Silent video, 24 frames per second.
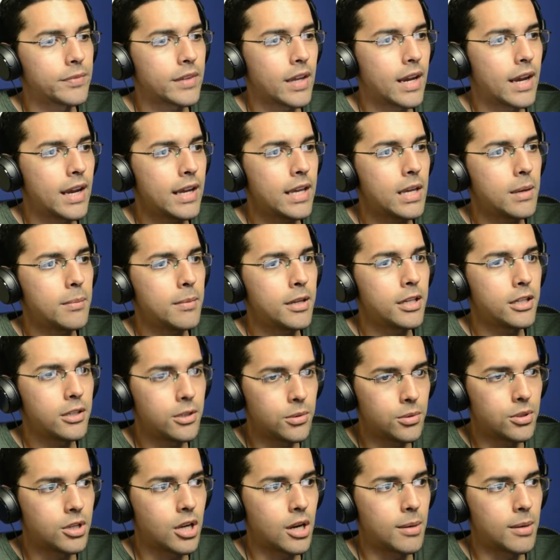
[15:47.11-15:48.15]
I am a
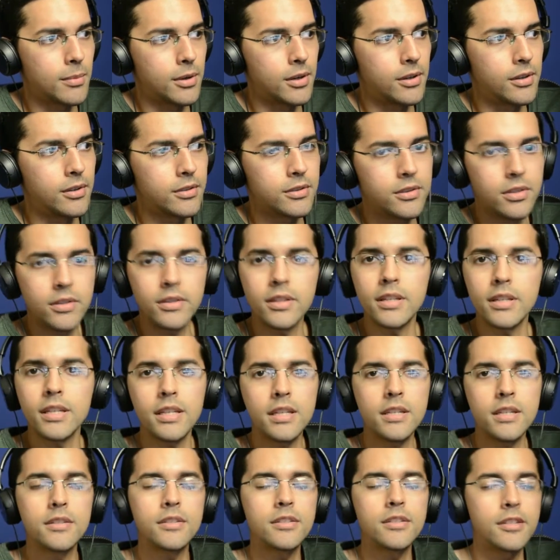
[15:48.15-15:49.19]
newcomer to the
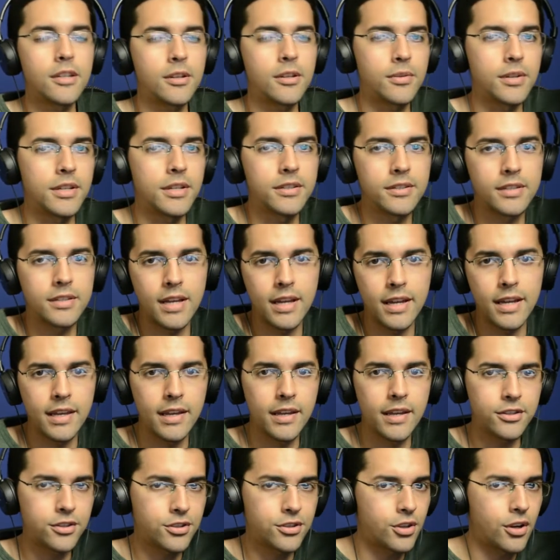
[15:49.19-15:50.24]
Ys series.
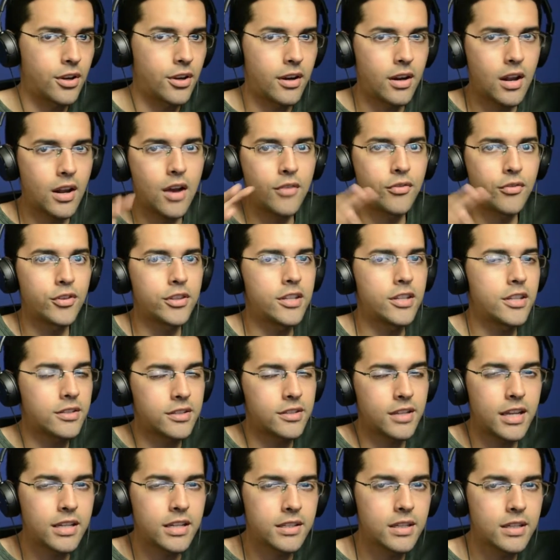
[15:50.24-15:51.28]
I started off with Ys
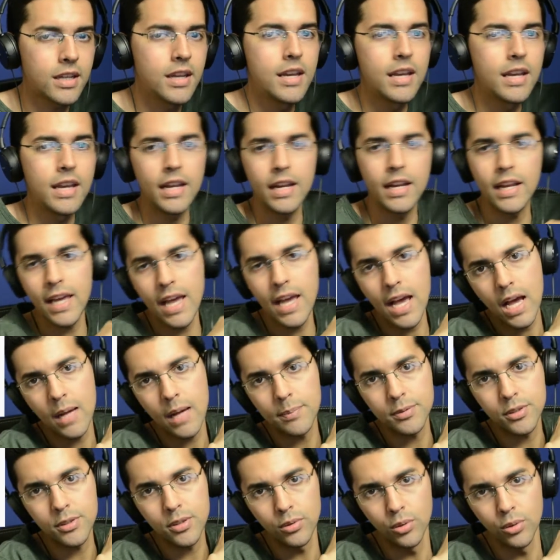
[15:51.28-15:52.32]
8, and I
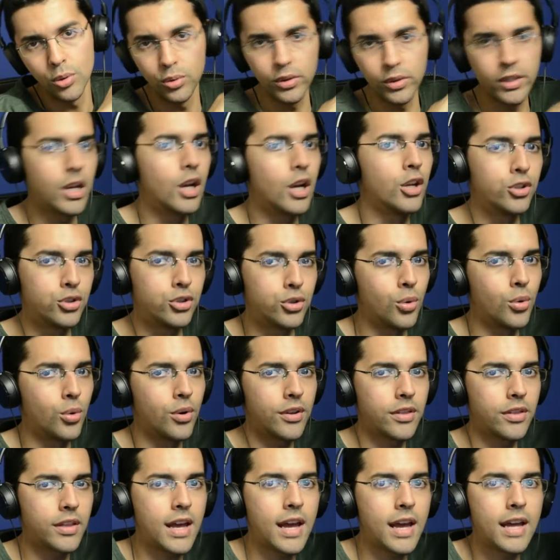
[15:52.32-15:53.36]
absolutely adore
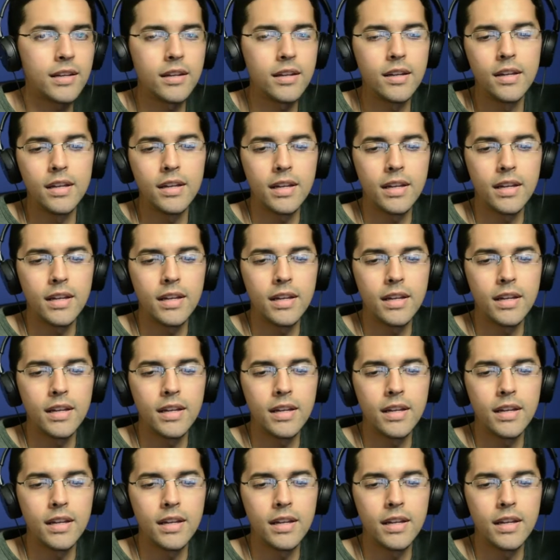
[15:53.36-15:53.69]
that.